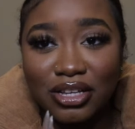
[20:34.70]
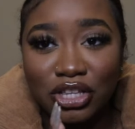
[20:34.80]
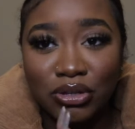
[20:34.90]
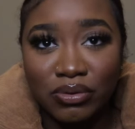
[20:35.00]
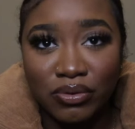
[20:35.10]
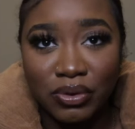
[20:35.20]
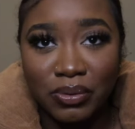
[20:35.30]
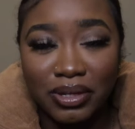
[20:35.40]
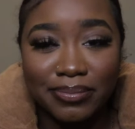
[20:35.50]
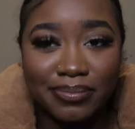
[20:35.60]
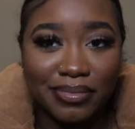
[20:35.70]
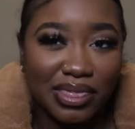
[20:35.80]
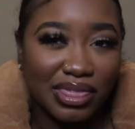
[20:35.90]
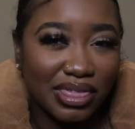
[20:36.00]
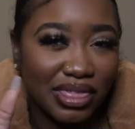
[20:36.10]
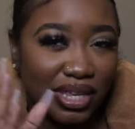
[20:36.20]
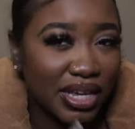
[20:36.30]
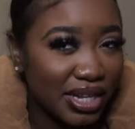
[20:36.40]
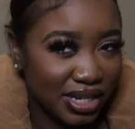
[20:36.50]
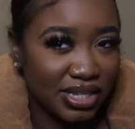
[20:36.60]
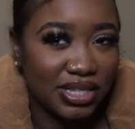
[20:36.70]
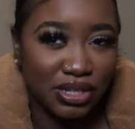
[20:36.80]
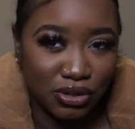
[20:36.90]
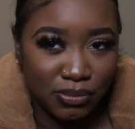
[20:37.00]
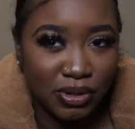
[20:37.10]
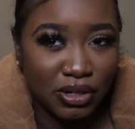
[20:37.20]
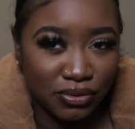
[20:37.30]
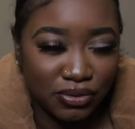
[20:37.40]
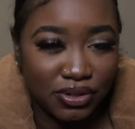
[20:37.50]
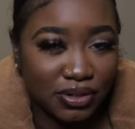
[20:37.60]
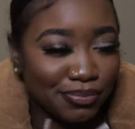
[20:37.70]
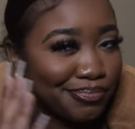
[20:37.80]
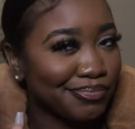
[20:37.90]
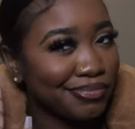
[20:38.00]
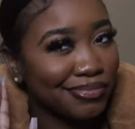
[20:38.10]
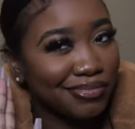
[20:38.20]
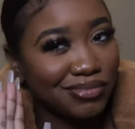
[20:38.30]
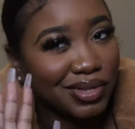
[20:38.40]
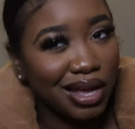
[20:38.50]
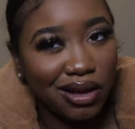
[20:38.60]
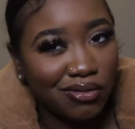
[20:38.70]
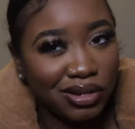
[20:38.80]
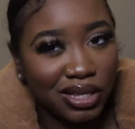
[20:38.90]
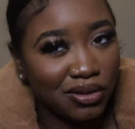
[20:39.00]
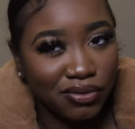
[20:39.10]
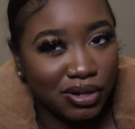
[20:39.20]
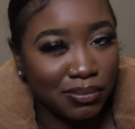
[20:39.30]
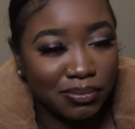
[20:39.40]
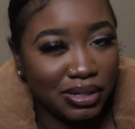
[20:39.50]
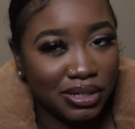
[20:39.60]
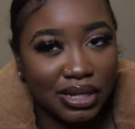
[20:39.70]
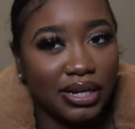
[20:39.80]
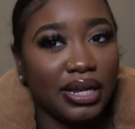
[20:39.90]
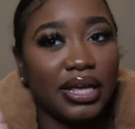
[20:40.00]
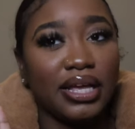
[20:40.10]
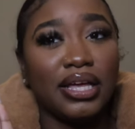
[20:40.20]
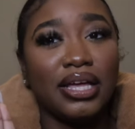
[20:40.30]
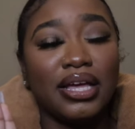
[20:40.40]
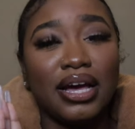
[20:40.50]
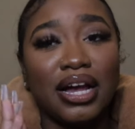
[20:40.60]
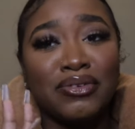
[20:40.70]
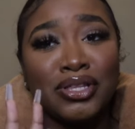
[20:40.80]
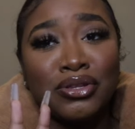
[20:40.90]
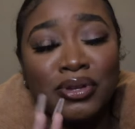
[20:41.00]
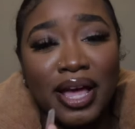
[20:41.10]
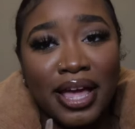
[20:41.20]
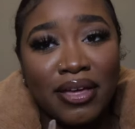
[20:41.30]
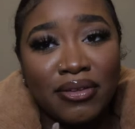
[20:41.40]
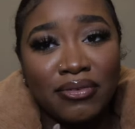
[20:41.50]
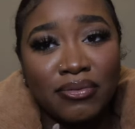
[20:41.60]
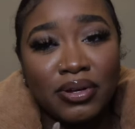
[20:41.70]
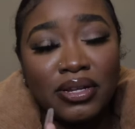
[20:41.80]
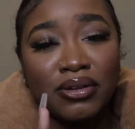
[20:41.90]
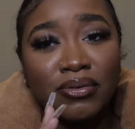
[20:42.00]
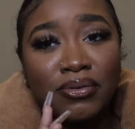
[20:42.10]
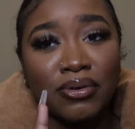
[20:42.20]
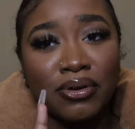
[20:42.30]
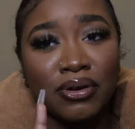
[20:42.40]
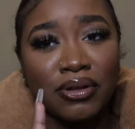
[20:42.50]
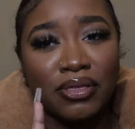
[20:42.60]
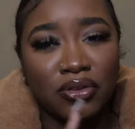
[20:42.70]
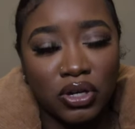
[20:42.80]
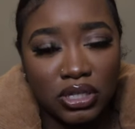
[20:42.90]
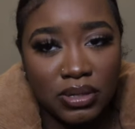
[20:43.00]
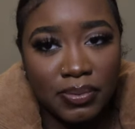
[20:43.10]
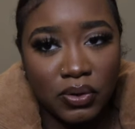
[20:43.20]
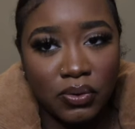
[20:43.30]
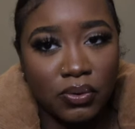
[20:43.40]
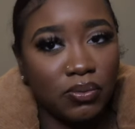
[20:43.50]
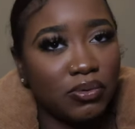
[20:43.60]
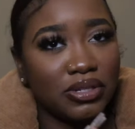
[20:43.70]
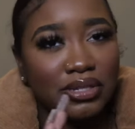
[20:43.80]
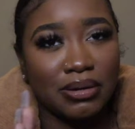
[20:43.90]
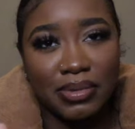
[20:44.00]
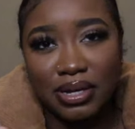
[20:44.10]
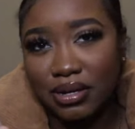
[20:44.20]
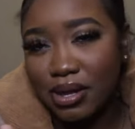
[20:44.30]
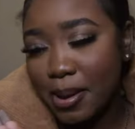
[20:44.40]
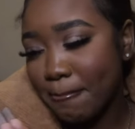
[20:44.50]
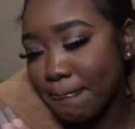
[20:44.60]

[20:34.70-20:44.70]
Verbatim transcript: You review it, and then they send you the money for it. I don't really care for companies like that. I'd do the half one or the all send me the whole, cause I'm not.